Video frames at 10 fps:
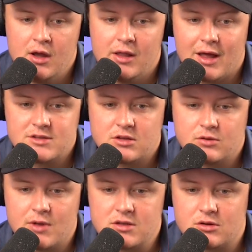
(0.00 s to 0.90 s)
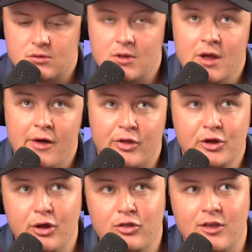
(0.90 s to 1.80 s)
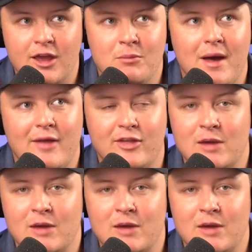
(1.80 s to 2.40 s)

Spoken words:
that's the good thing and bad thing